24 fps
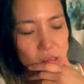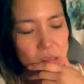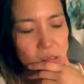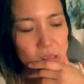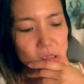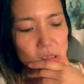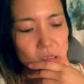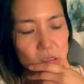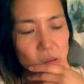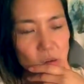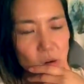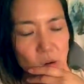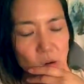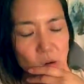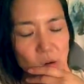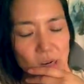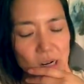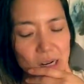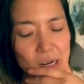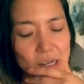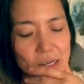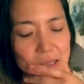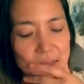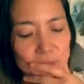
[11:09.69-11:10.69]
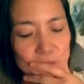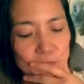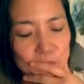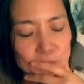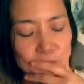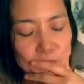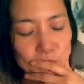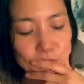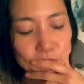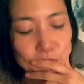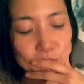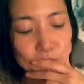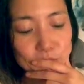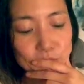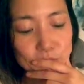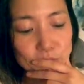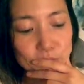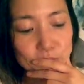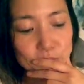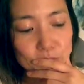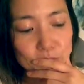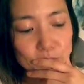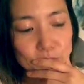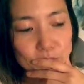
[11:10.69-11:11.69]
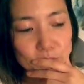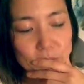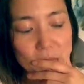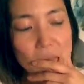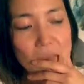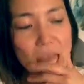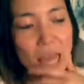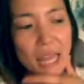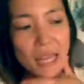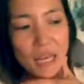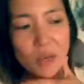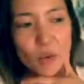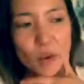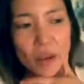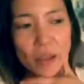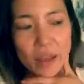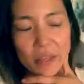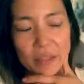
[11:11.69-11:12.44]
So anyway,